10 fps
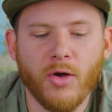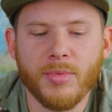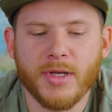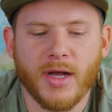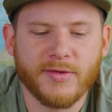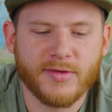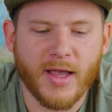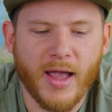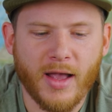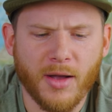It would be nice
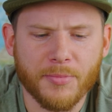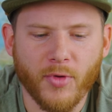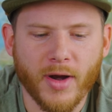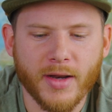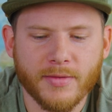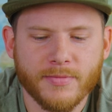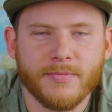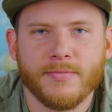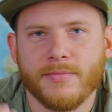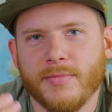to upgrade.
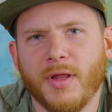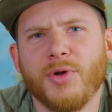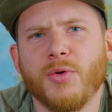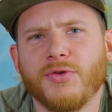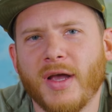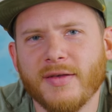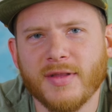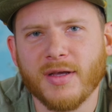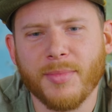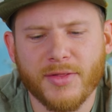Let me know what you guys
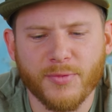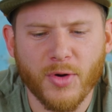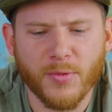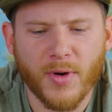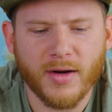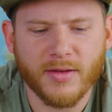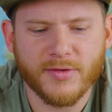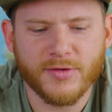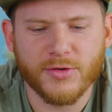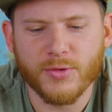think about the Rode
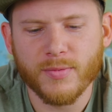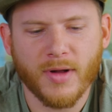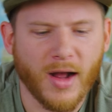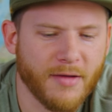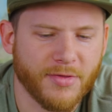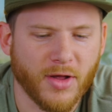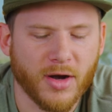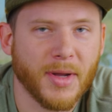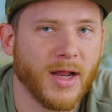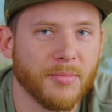Wireless 2. I've
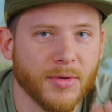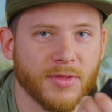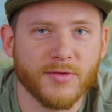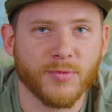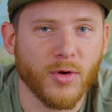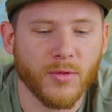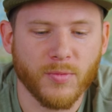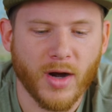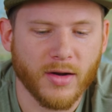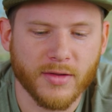thought about it, but this Rode
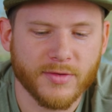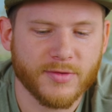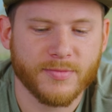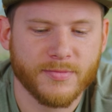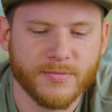Wireless